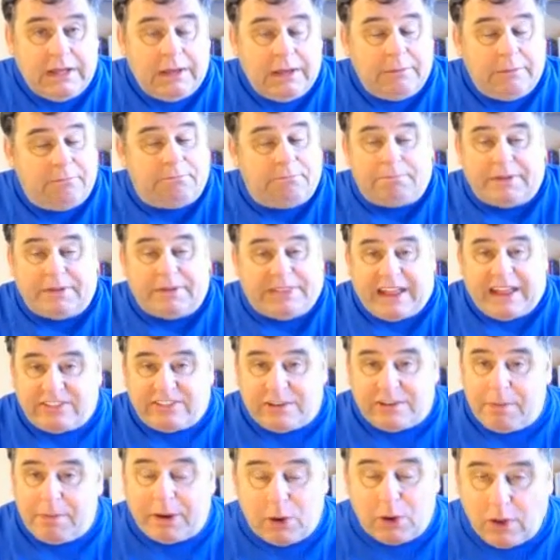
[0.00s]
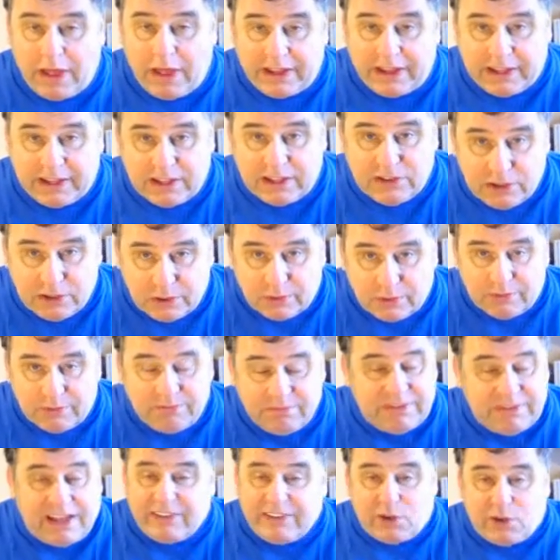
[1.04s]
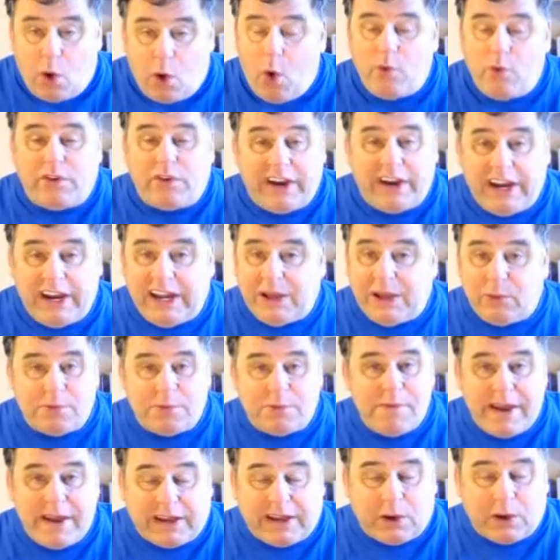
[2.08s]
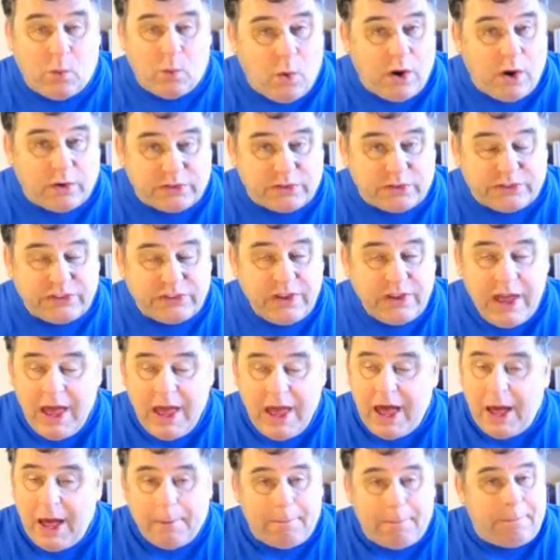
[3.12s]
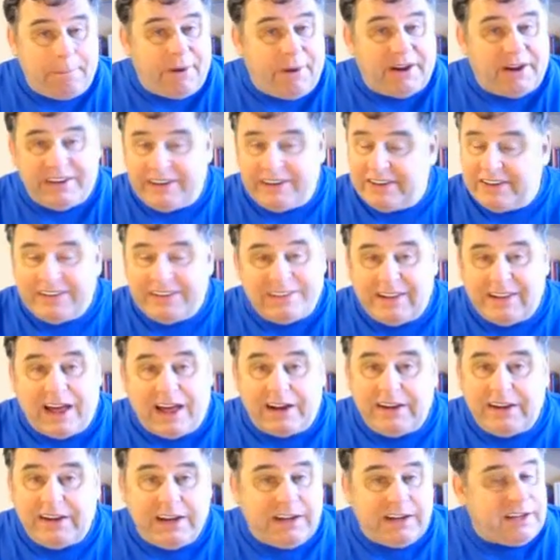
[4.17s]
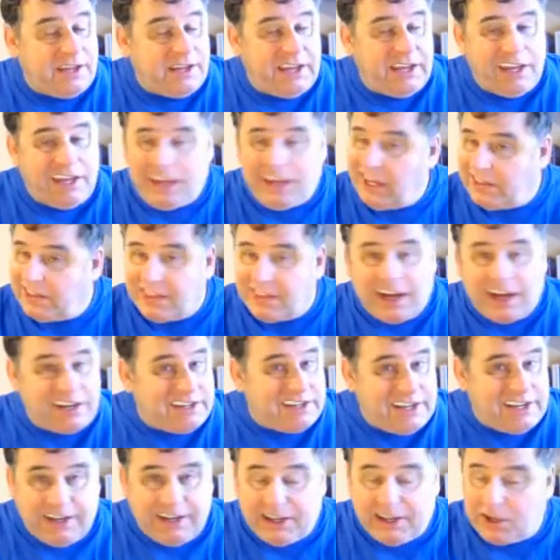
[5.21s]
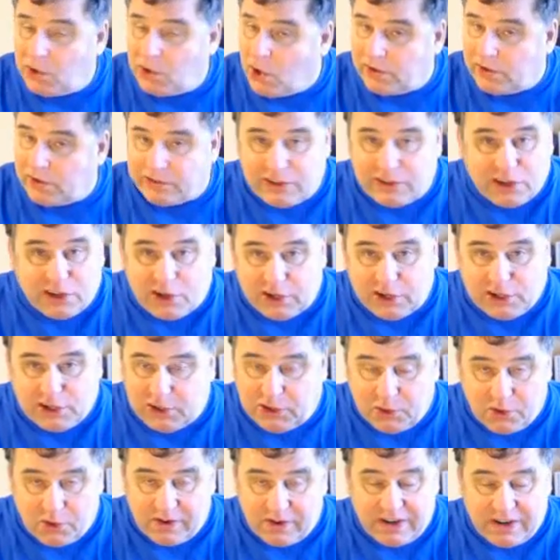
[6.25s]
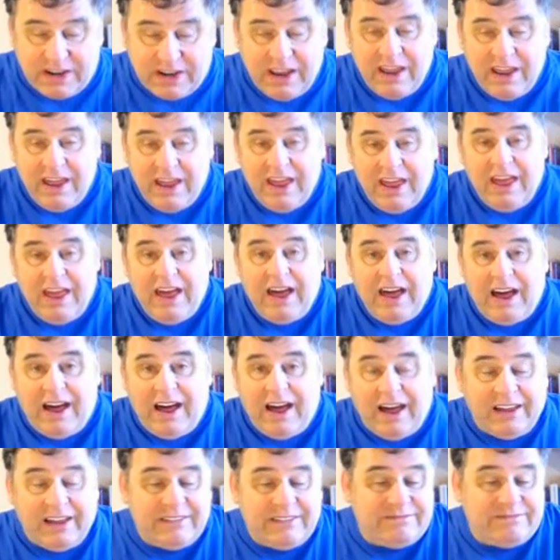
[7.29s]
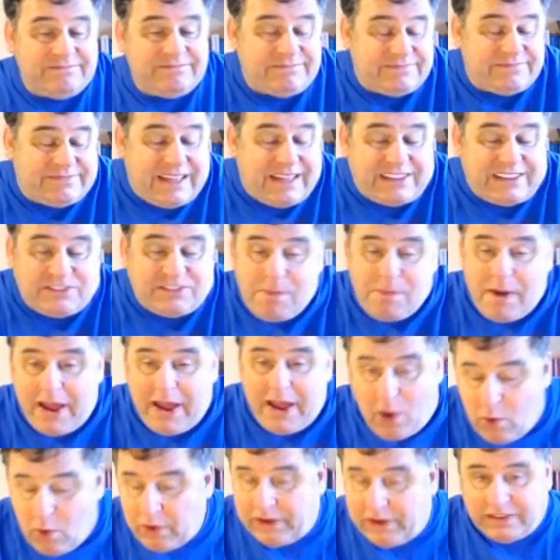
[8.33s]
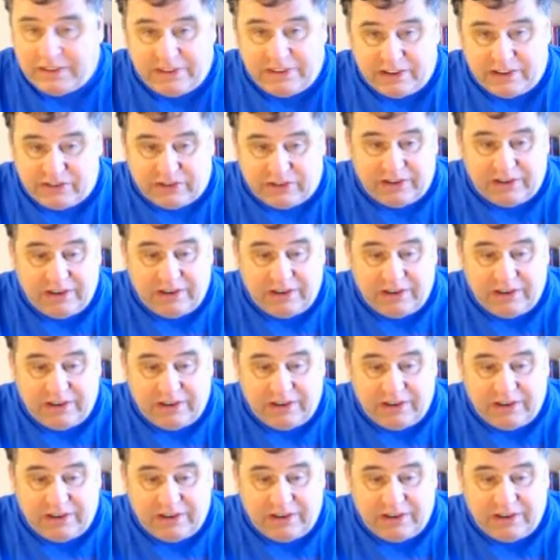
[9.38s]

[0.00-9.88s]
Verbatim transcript: But that's about all I can do. Yes, overeating would make it worse, but not eating at all isn't going to cure it. That's my own condition.